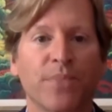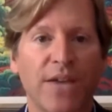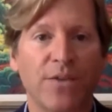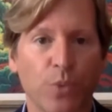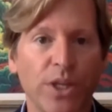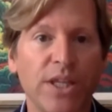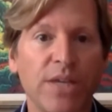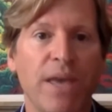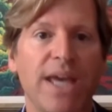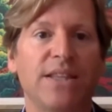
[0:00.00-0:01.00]
and really
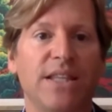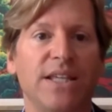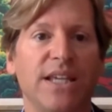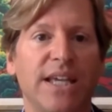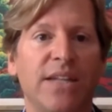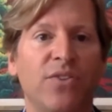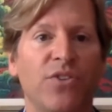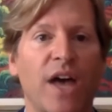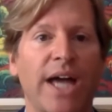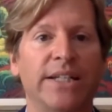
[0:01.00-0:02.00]
made the
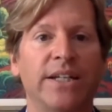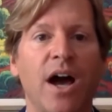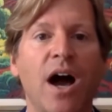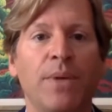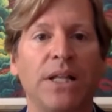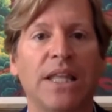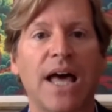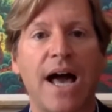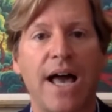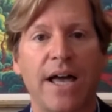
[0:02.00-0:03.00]
inside come
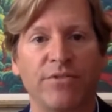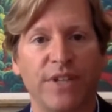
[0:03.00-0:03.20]
alive